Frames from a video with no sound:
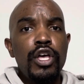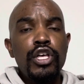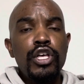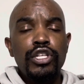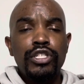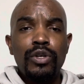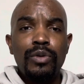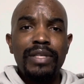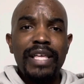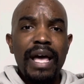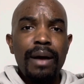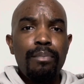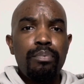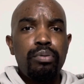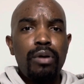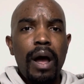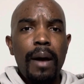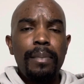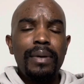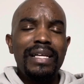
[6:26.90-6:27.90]
So that
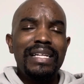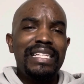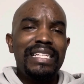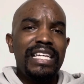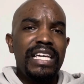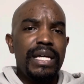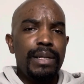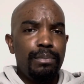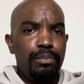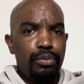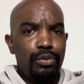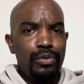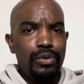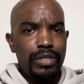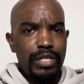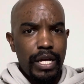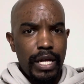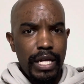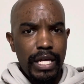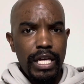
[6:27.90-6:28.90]
probably did bruise her